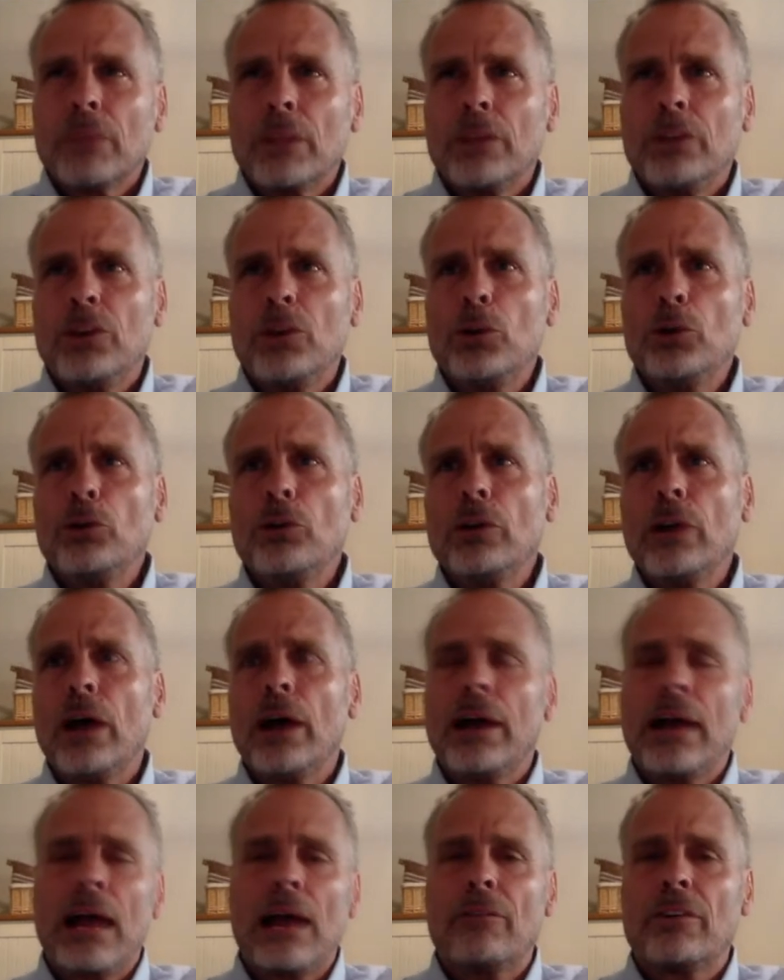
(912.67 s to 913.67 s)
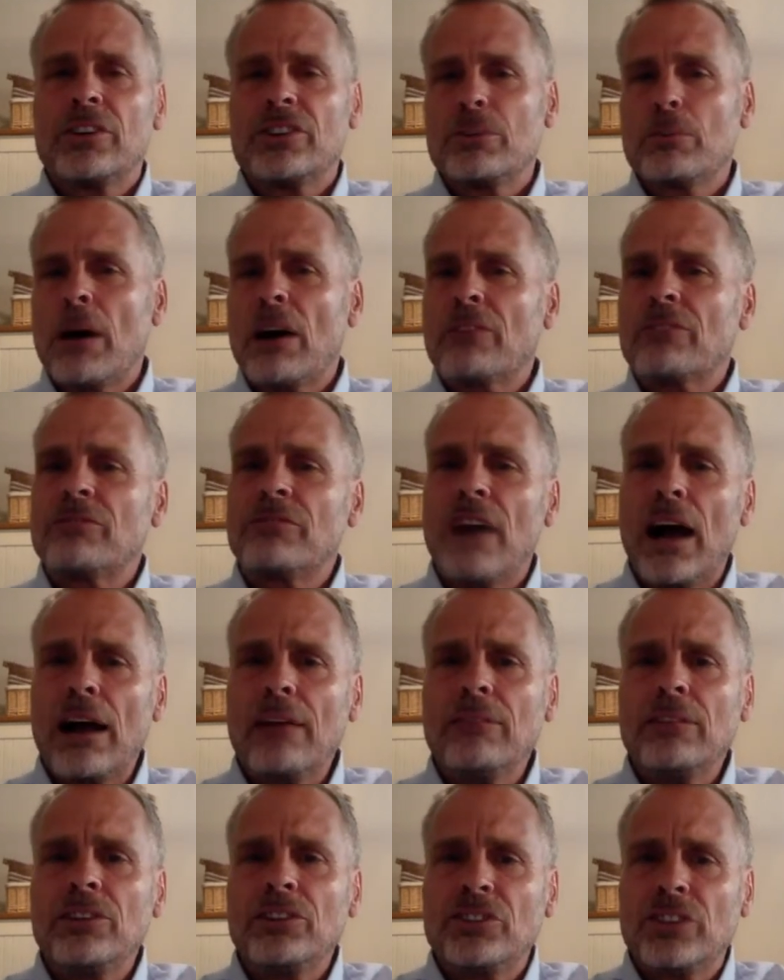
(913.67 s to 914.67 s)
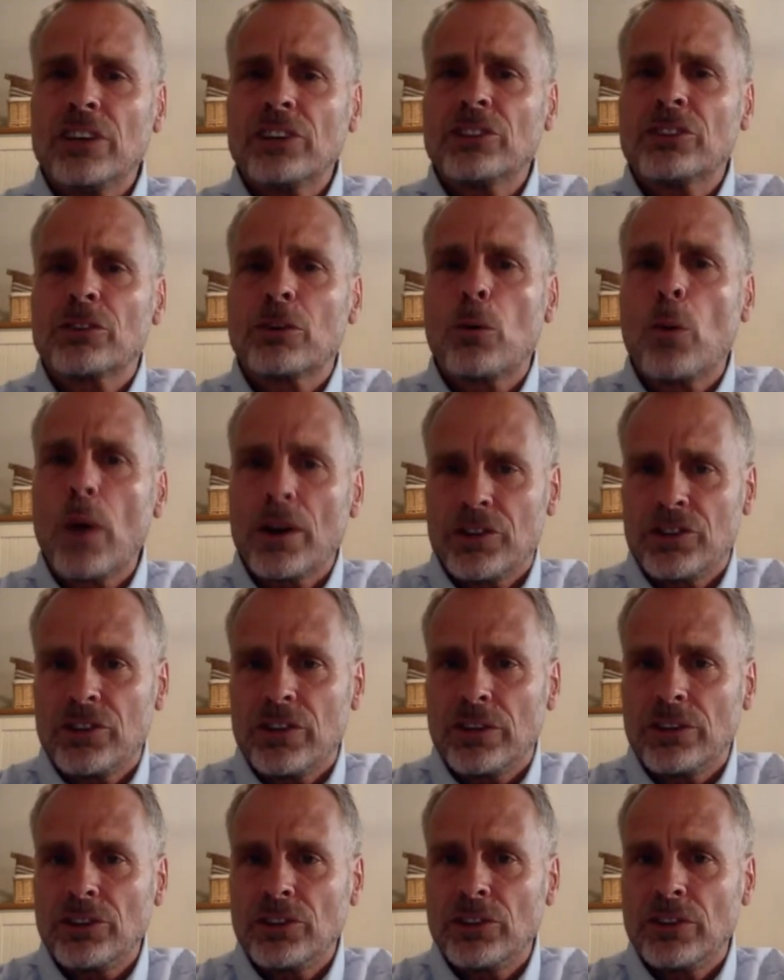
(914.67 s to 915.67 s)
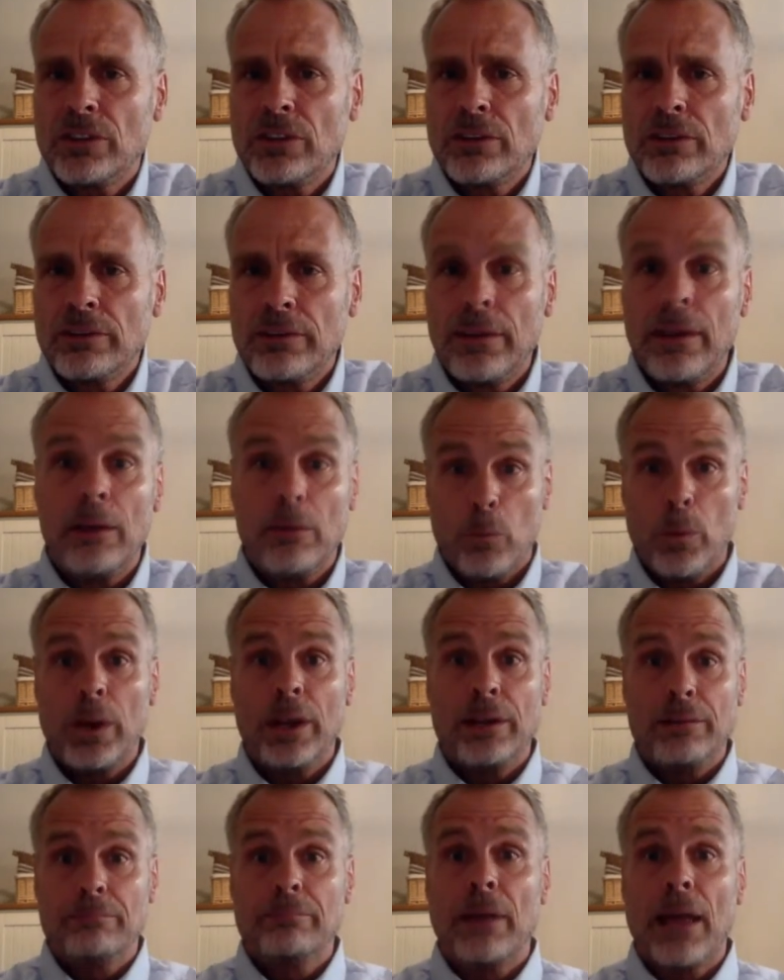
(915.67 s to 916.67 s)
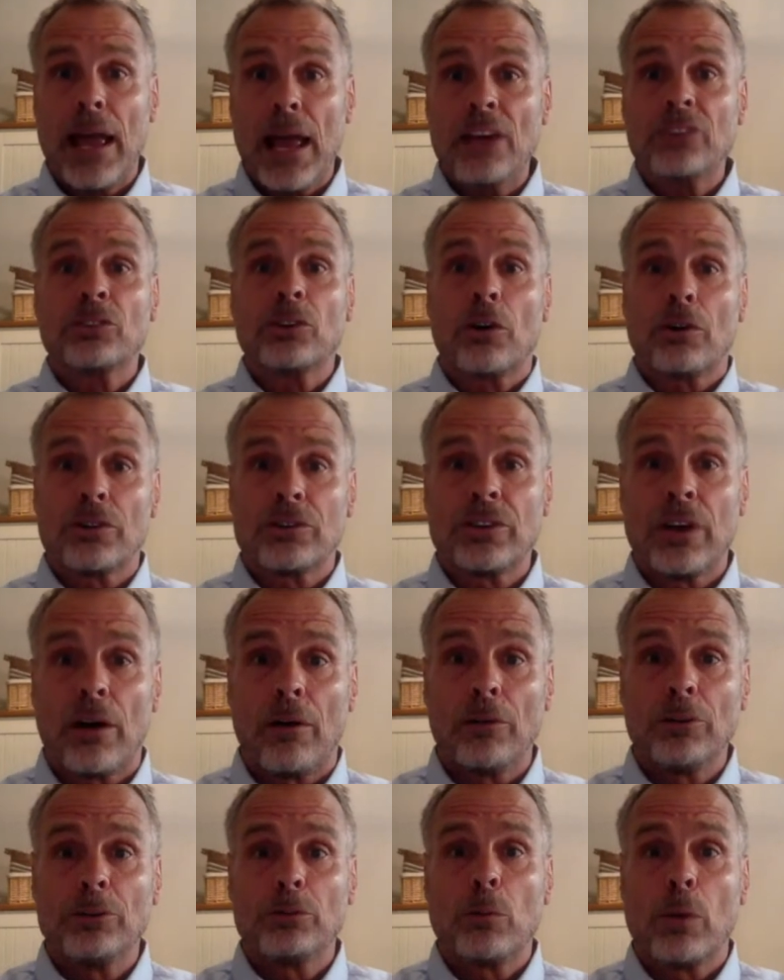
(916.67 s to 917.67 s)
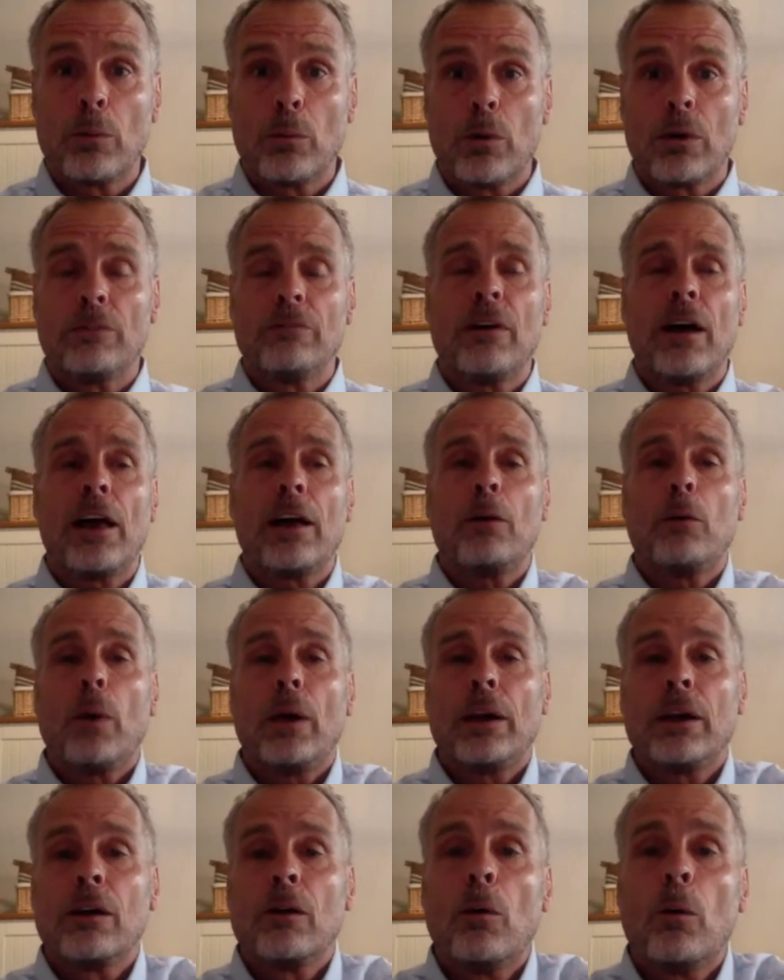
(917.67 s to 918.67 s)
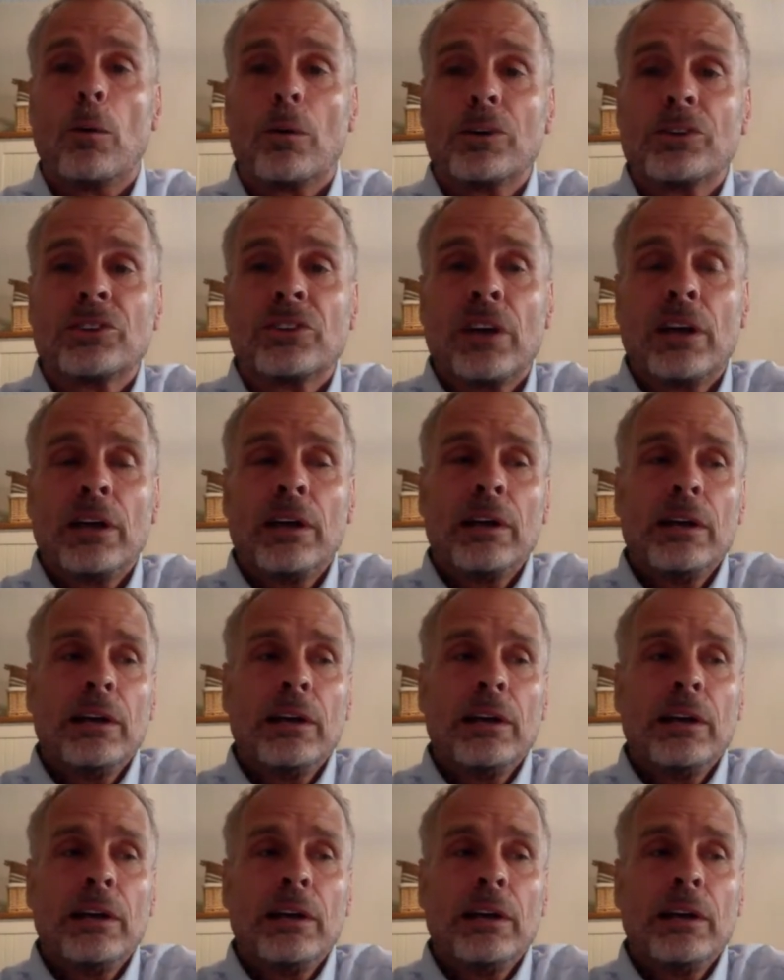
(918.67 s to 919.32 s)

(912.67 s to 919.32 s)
usually on average about five to six questions that we ask ourselves when we're evaluating a horse.